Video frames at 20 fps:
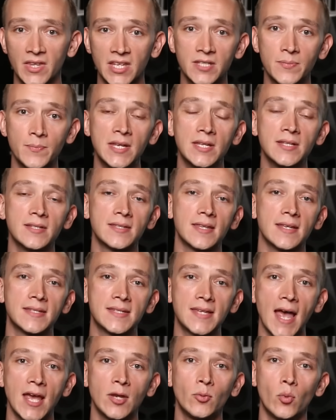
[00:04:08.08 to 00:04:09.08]
This means the
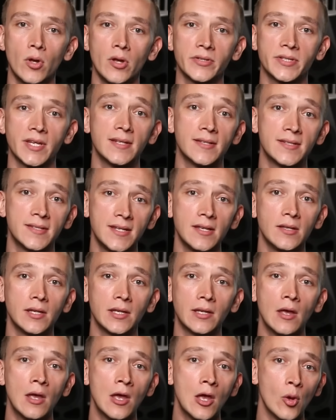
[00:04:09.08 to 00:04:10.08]
side walls and
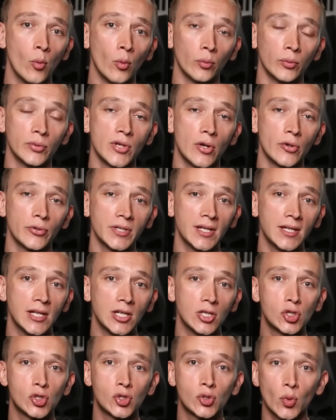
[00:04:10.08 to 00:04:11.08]
ceiling will result in
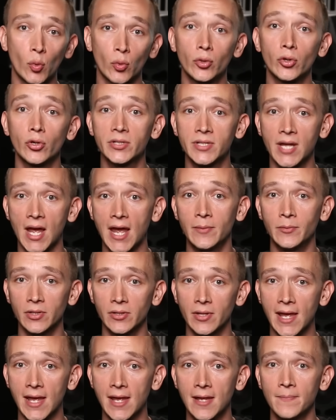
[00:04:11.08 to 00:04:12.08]
a shorter time
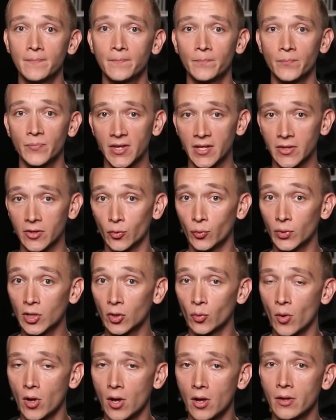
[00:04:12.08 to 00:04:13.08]
delay than the
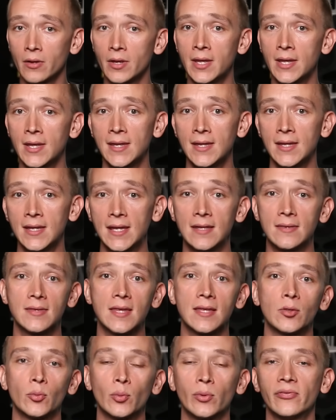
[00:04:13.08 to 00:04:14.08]
rear wall, and
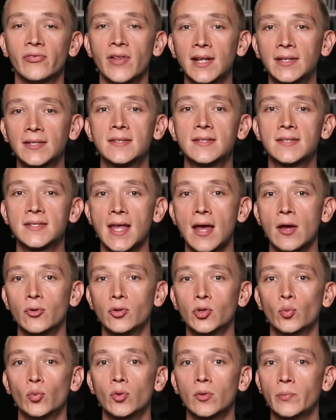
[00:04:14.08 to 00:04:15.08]
that the reflected
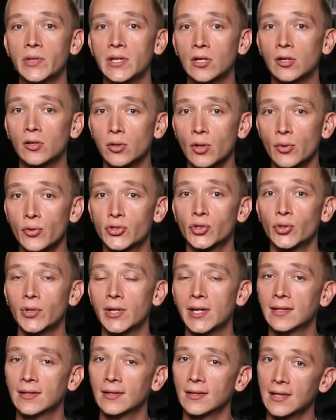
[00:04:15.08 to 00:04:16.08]
sound will be closer
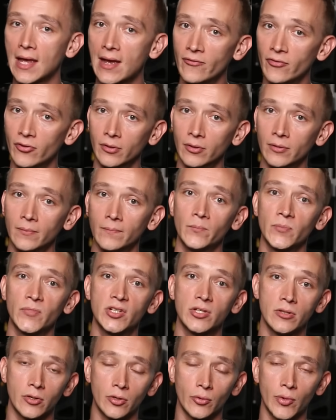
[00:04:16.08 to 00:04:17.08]
in level
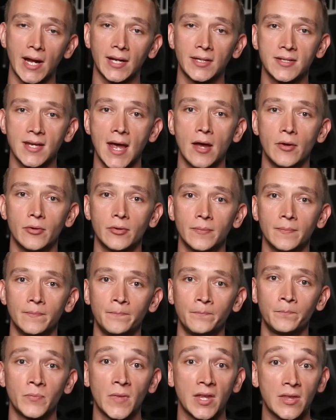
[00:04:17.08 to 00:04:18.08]
to the direct sound
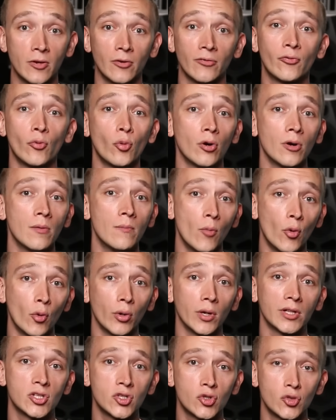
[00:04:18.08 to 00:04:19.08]
and therefore
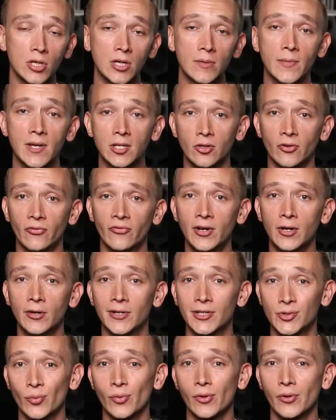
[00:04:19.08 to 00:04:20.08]
more extreme
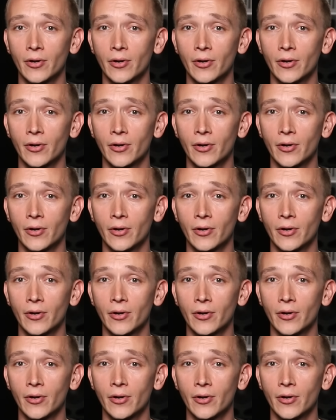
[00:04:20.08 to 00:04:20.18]
interference will